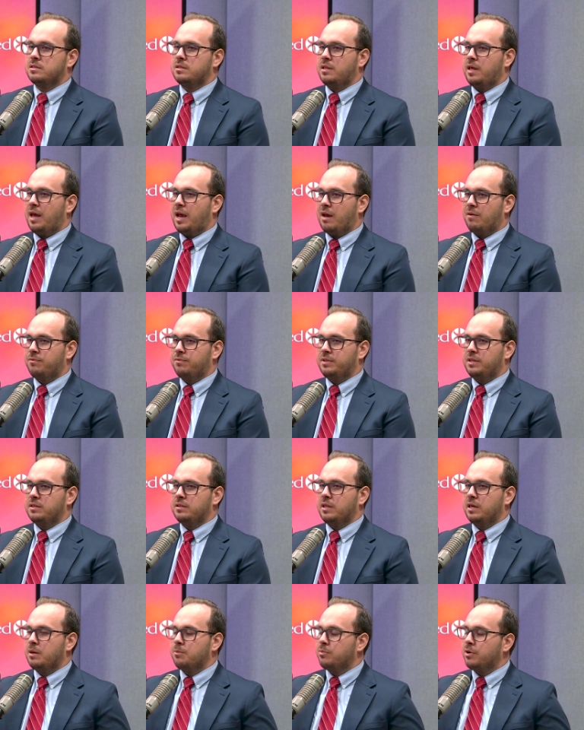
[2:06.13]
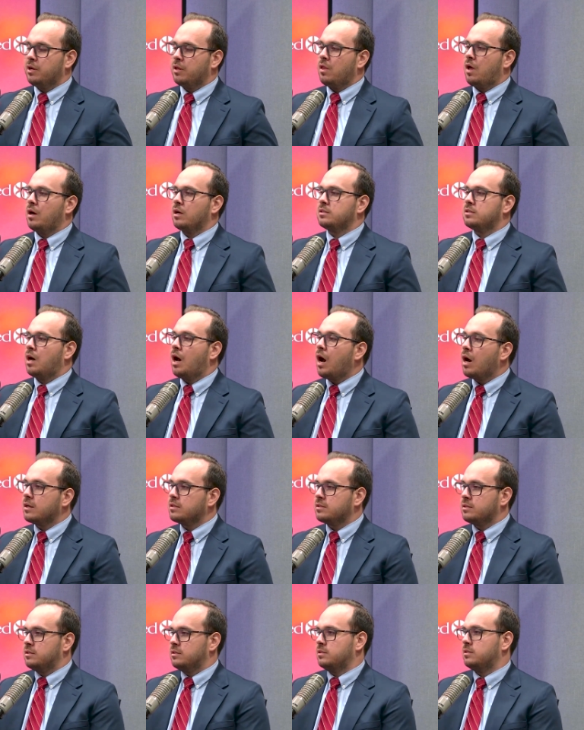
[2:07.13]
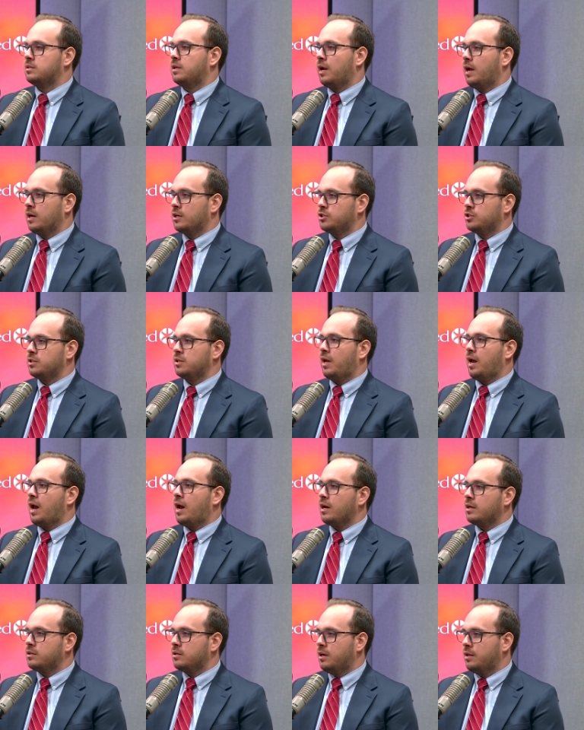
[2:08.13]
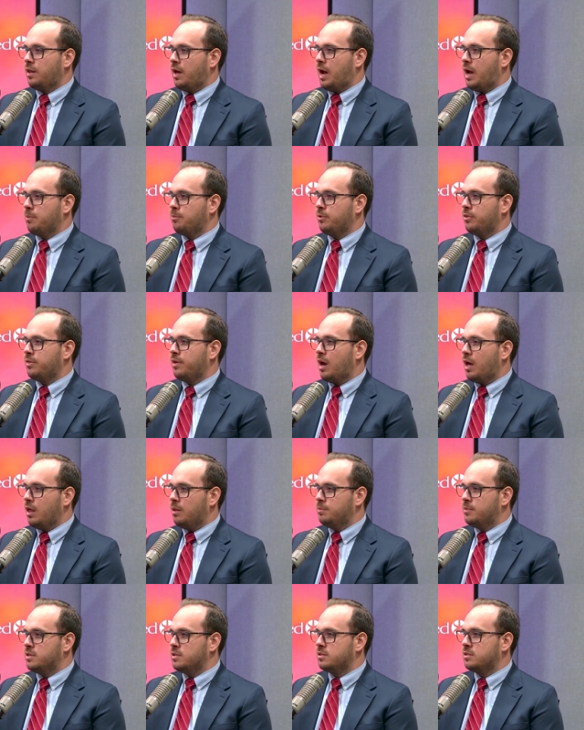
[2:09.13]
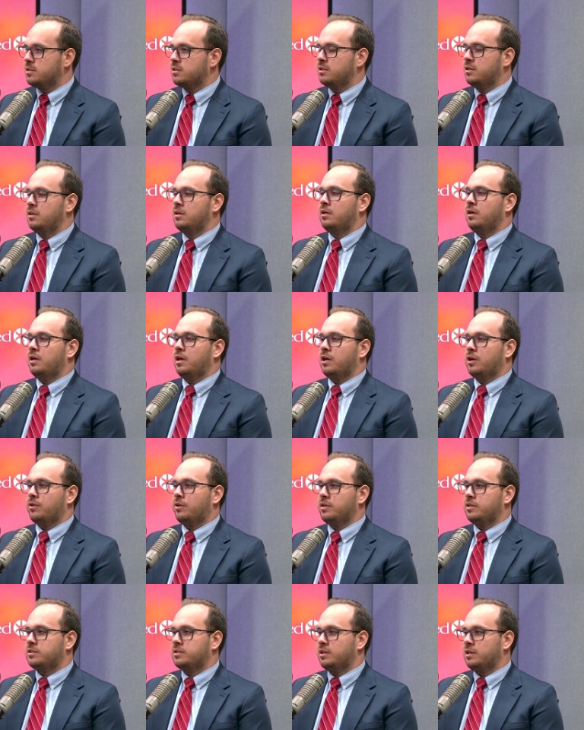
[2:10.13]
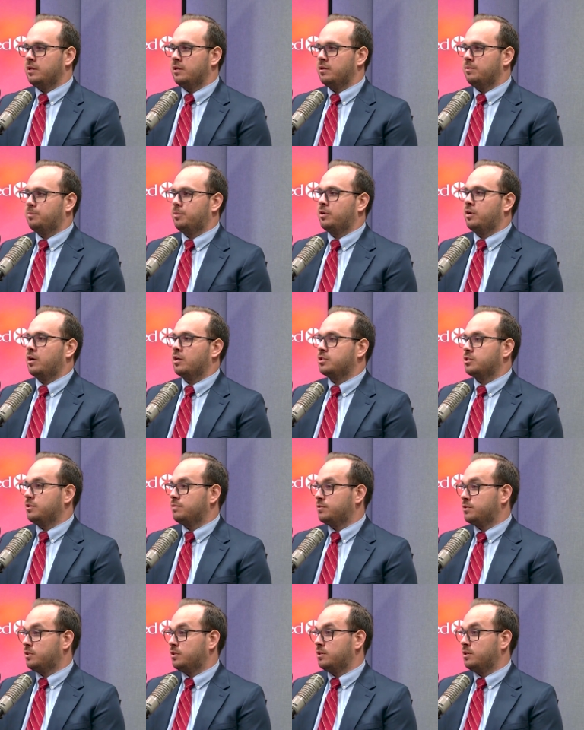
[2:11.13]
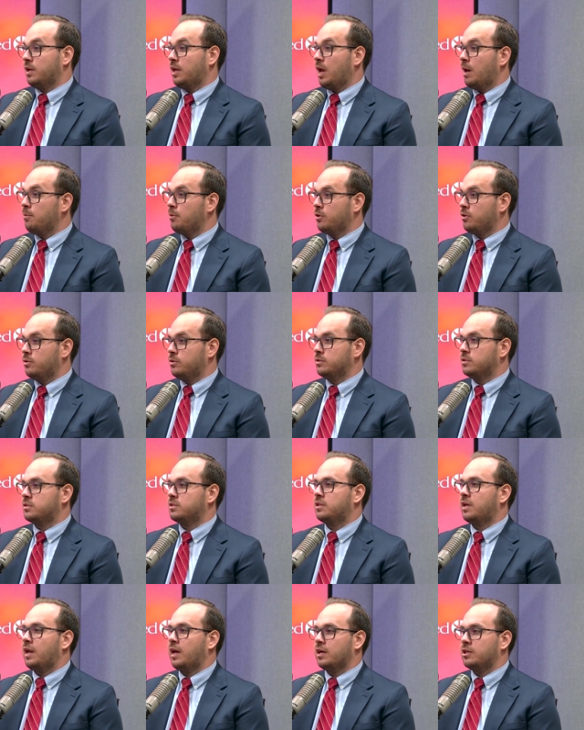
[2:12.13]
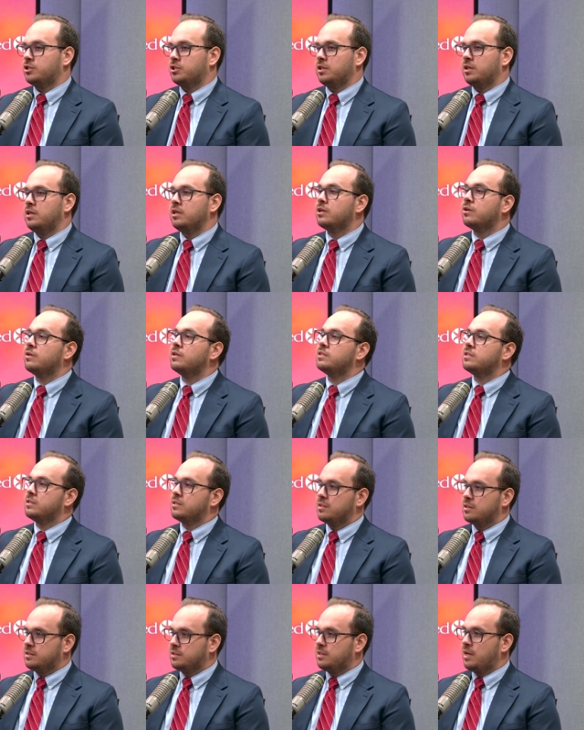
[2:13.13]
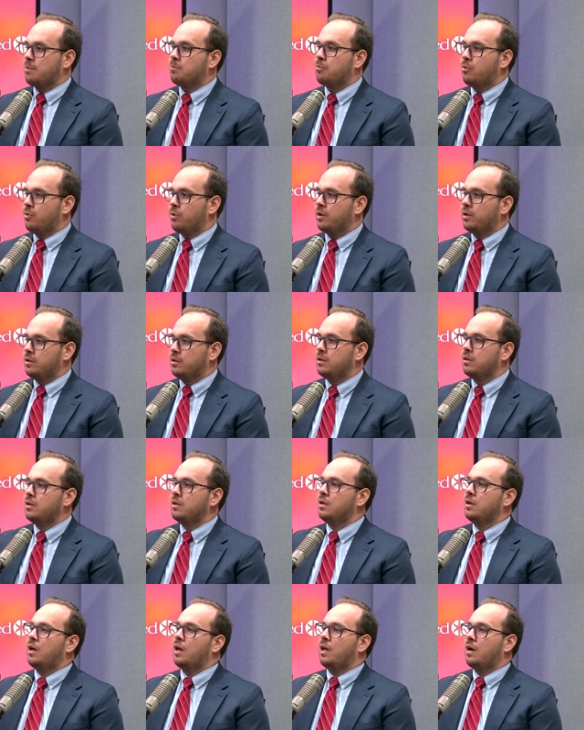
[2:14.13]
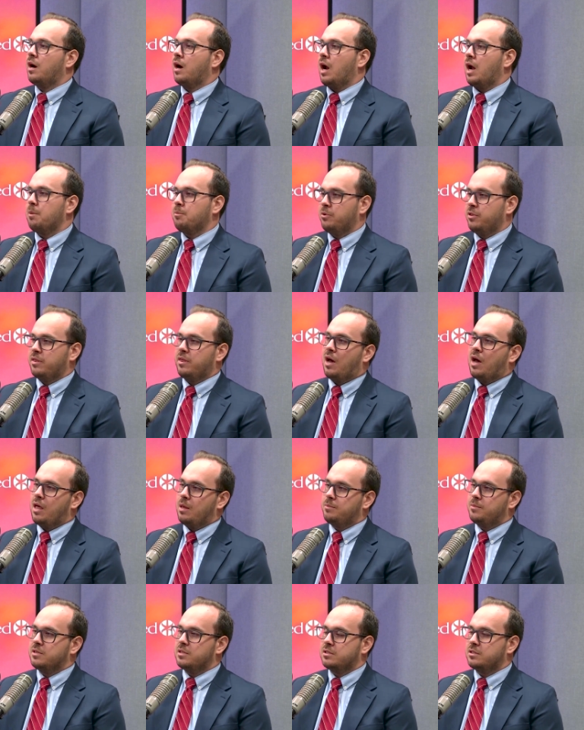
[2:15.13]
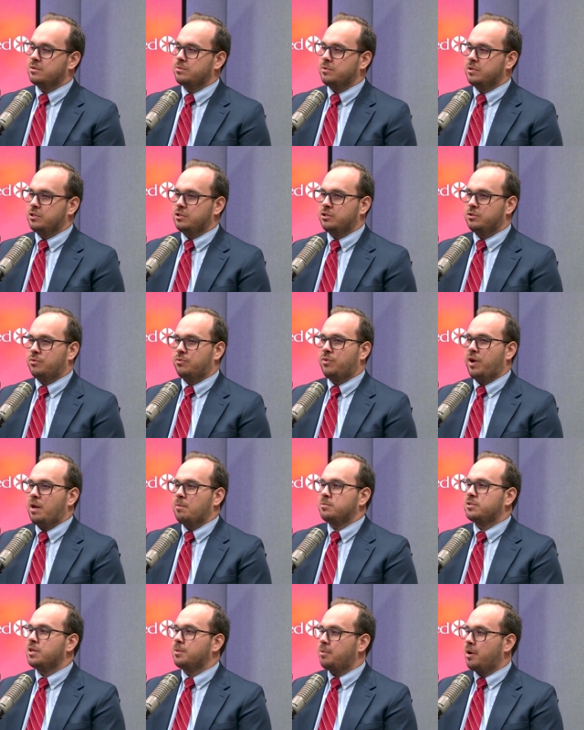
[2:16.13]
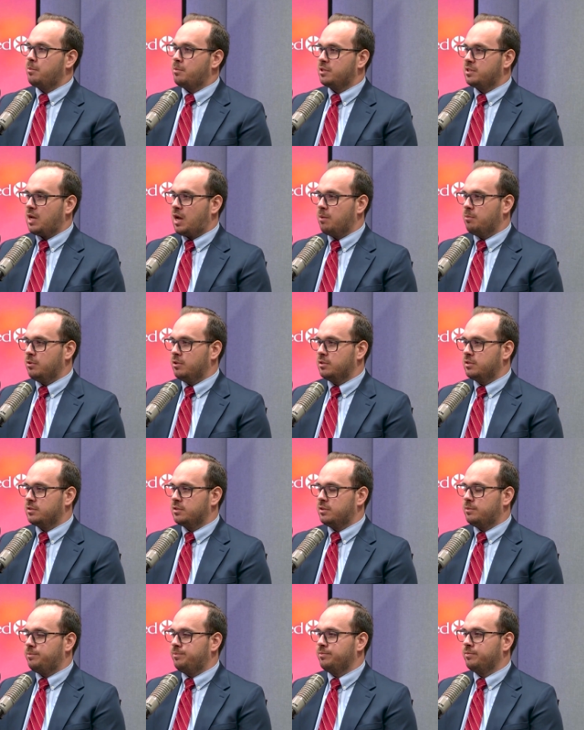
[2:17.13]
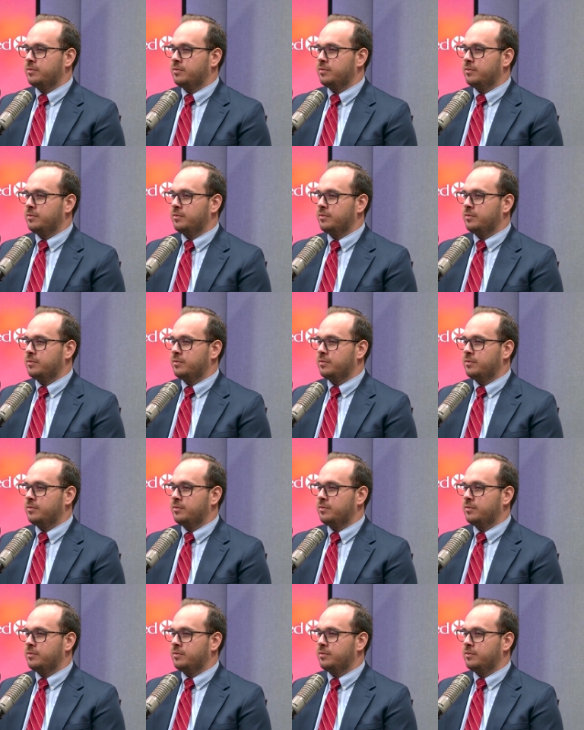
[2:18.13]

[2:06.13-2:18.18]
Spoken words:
they can bring along toxins that actually act on the hypothalamus, increasing production of certain chemicals that actually increases the set point in our hypothalamus, which ramps up our metabolism.